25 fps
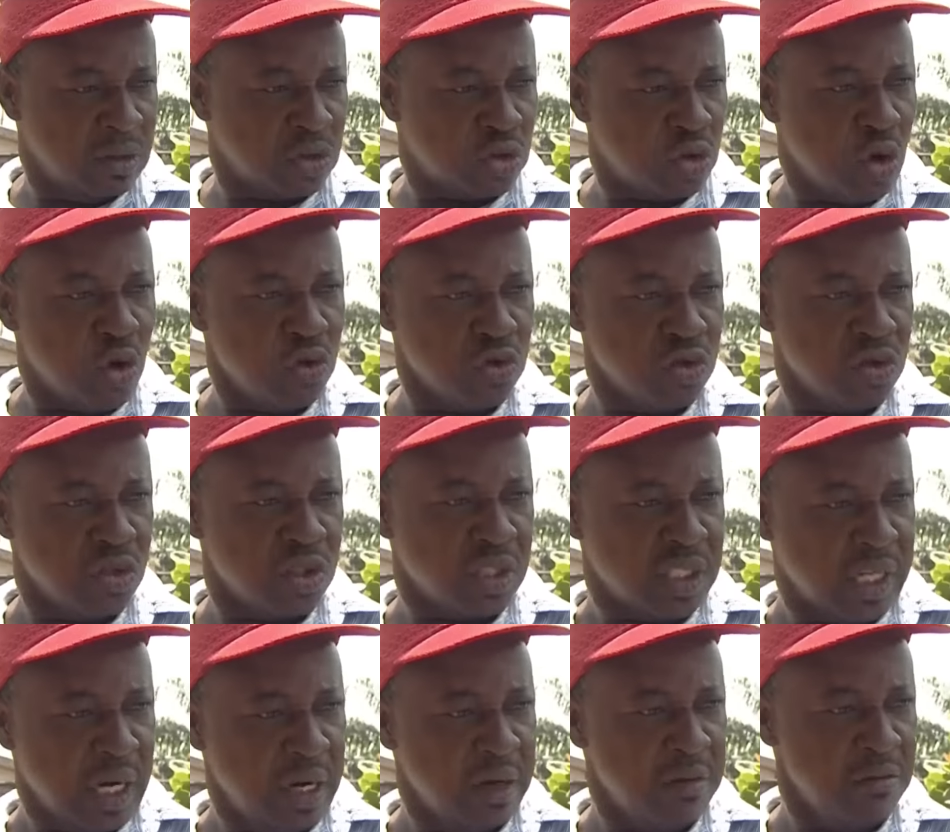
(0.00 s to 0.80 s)

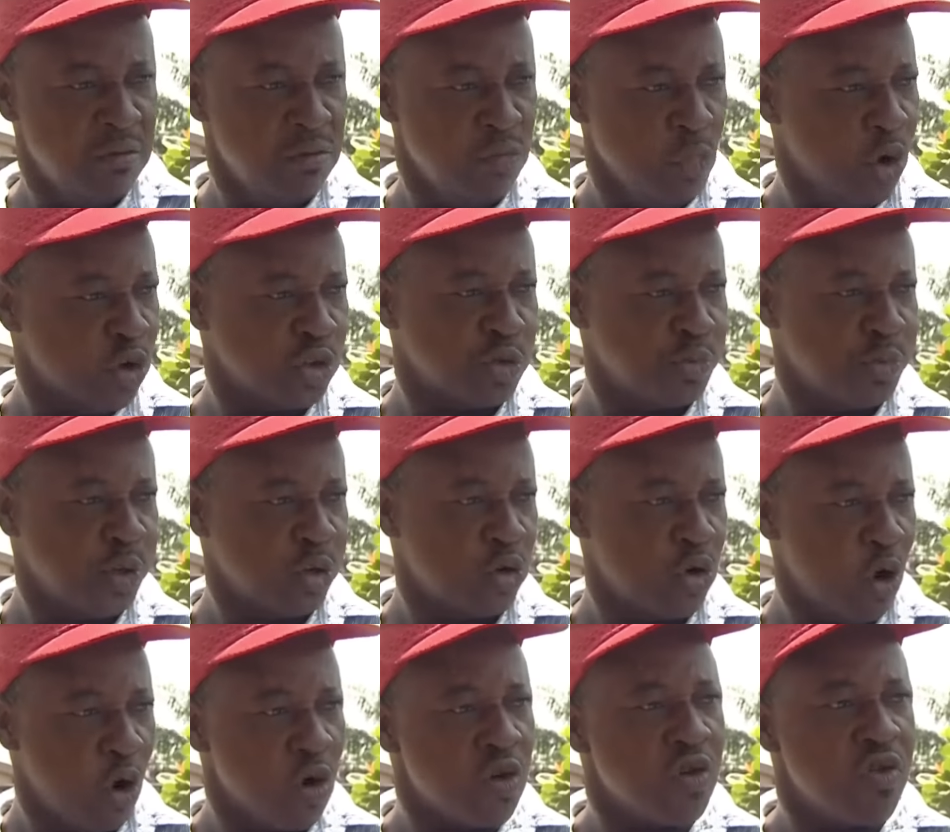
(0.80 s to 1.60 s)
Something must be
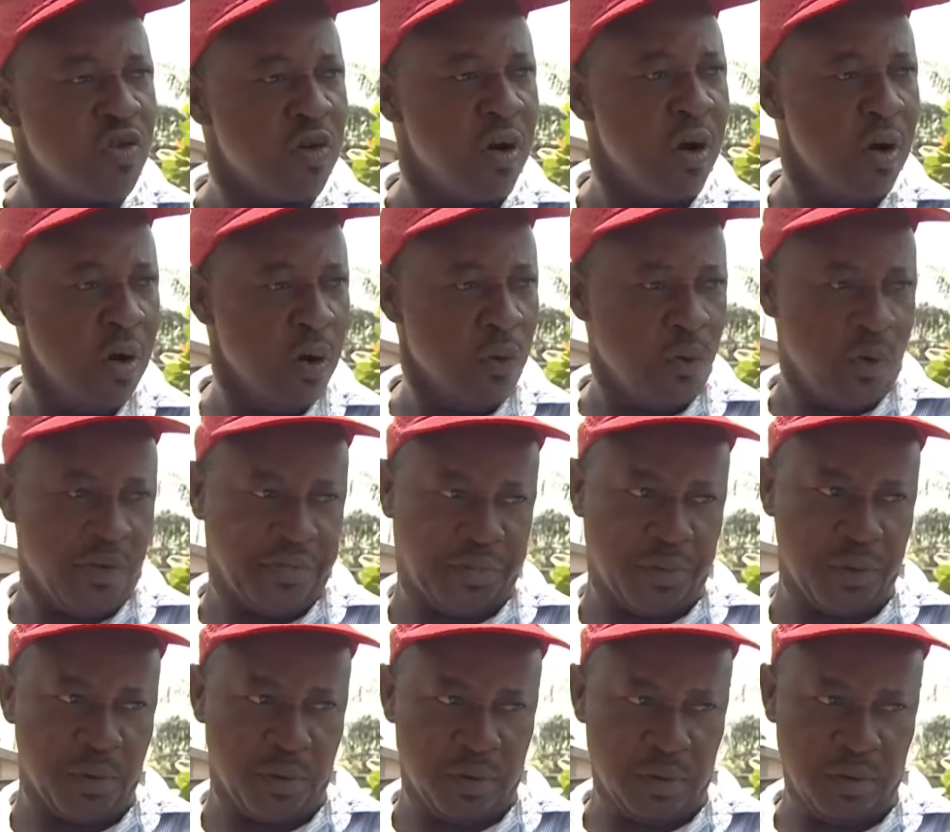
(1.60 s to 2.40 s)
wrong
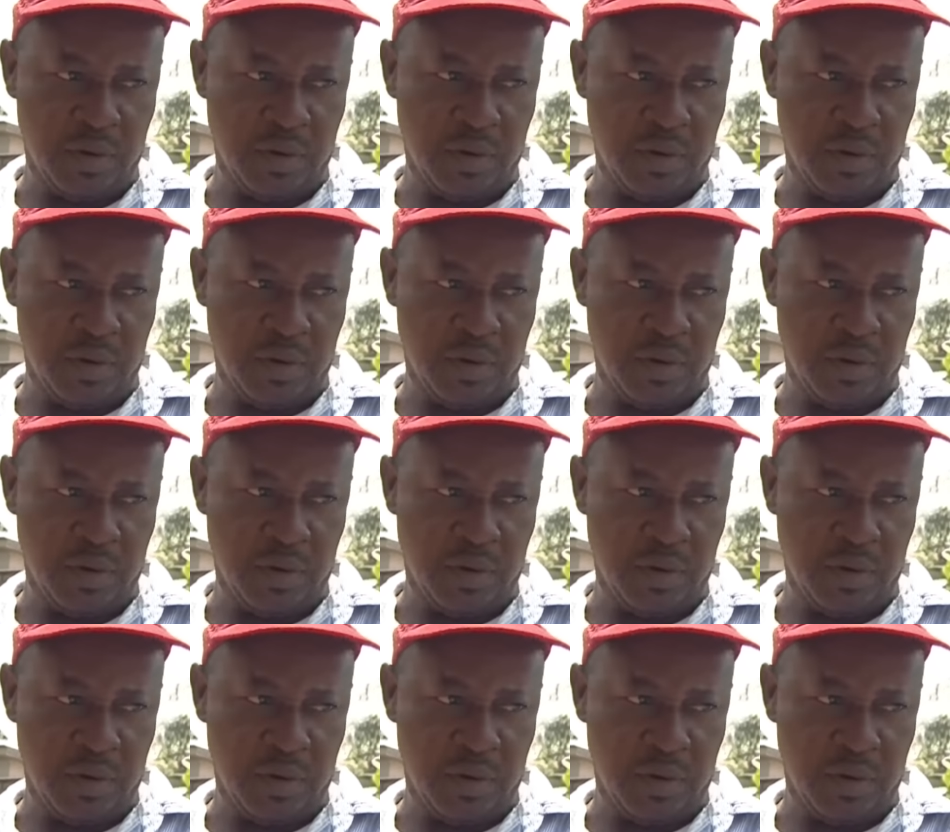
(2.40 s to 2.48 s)
with you.